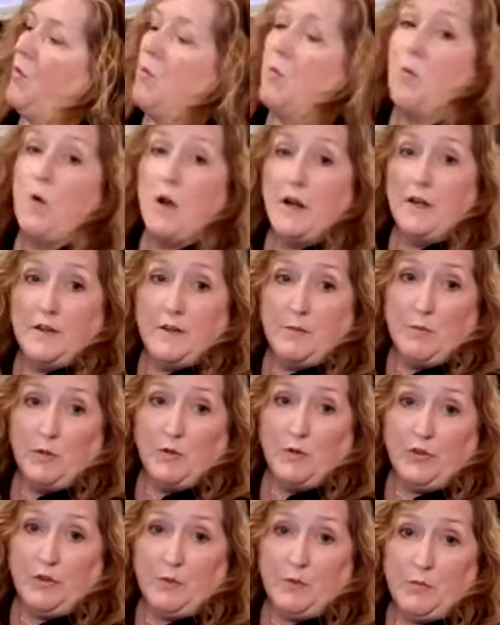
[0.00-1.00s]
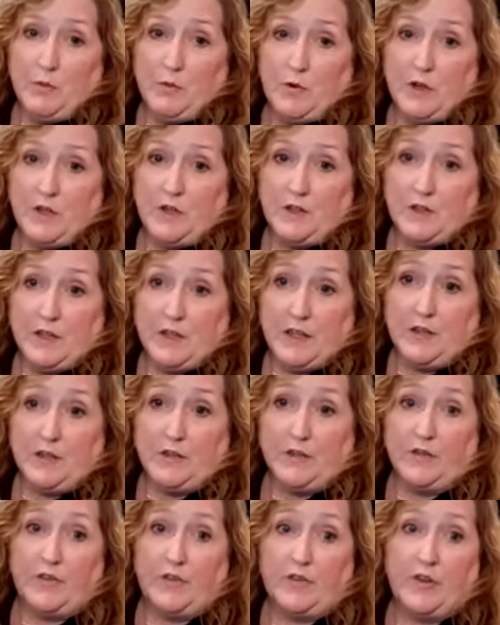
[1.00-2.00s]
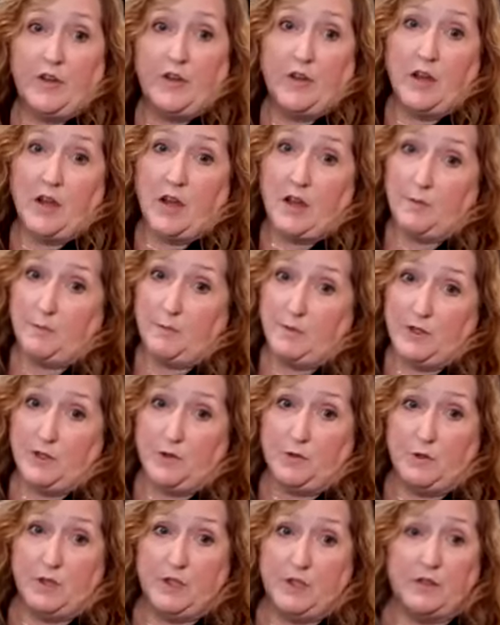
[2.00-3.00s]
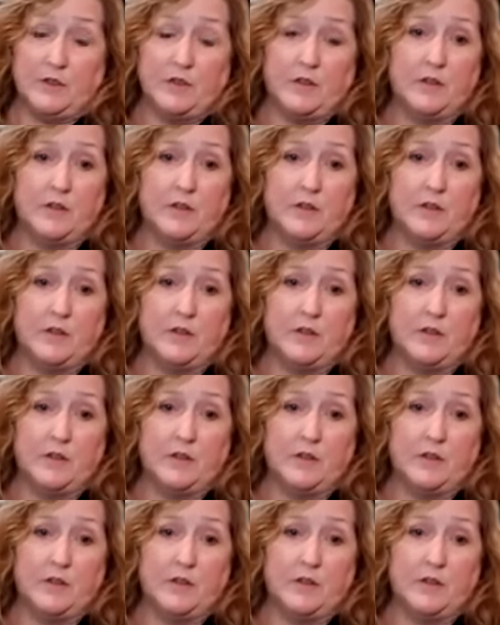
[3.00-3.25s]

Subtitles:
one of the most important things I'm doing,